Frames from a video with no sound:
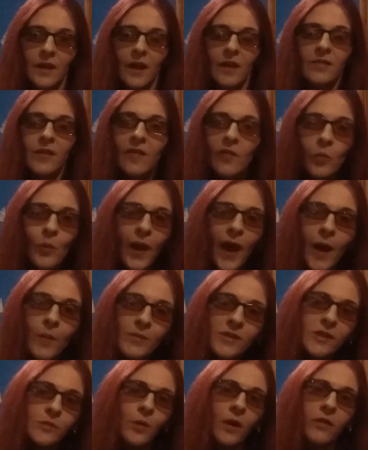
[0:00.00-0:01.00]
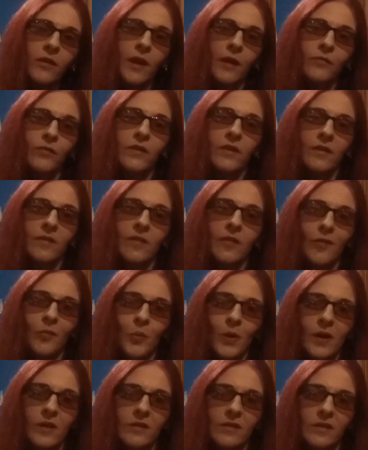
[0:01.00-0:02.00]
And this will happen to other advocates
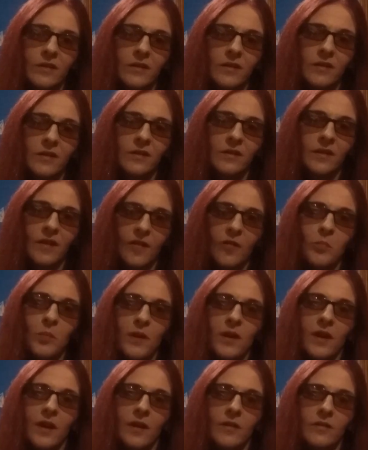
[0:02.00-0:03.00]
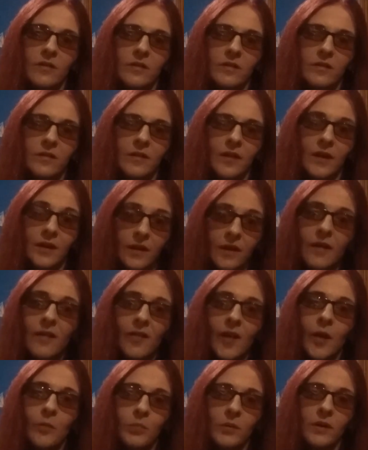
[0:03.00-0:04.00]
as well that speak out. And it
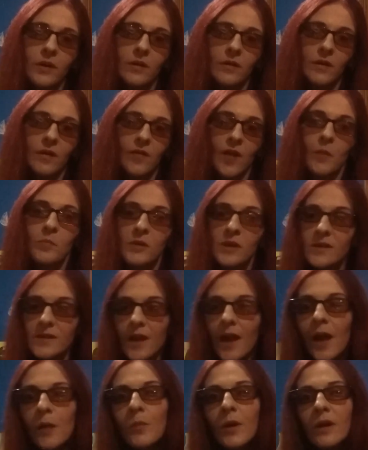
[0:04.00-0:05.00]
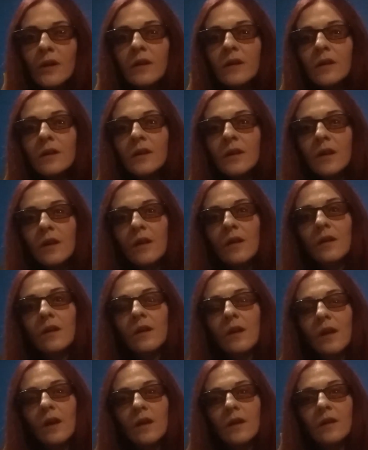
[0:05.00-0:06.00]
is happening. It's happening to Emma.
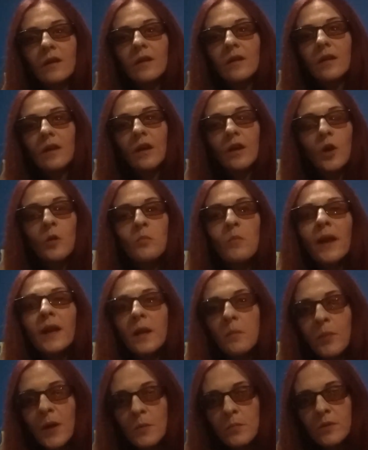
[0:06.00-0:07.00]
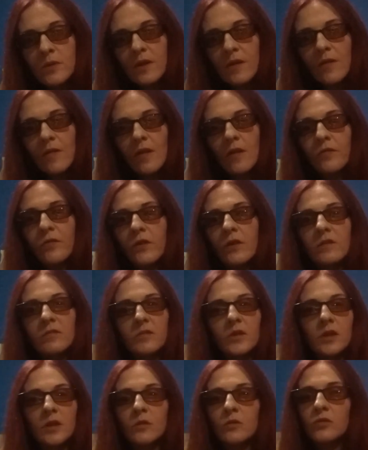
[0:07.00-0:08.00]
I know many people that
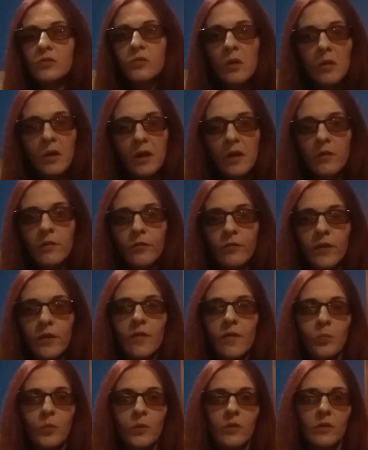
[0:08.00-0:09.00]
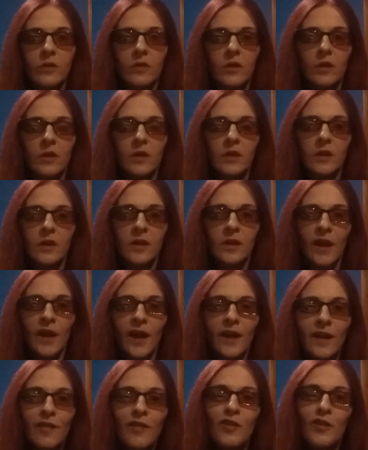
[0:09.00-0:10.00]
suffer, you know, trolling on Facebook.
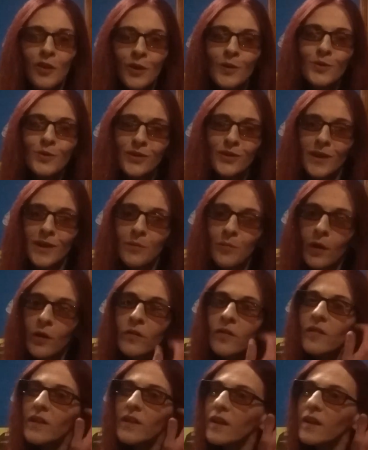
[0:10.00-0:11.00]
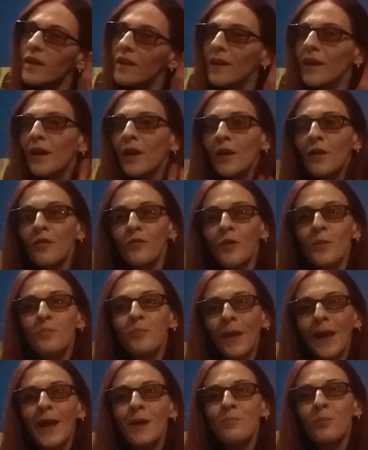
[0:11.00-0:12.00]
And it's usually, mostly, from
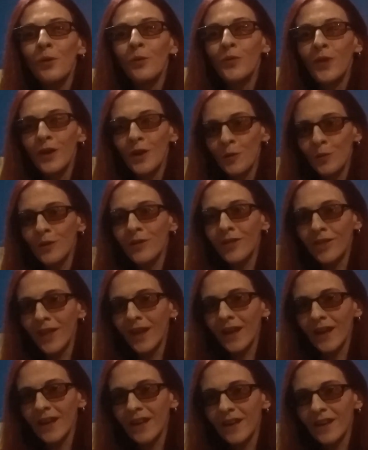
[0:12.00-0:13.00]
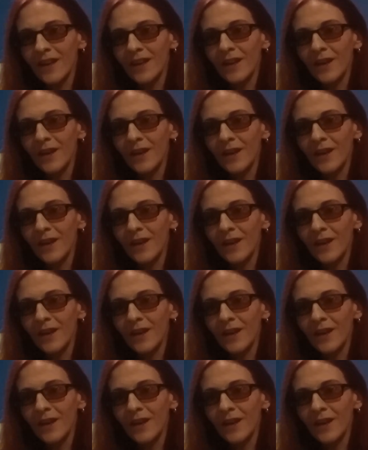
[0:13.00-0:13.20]
people that you would think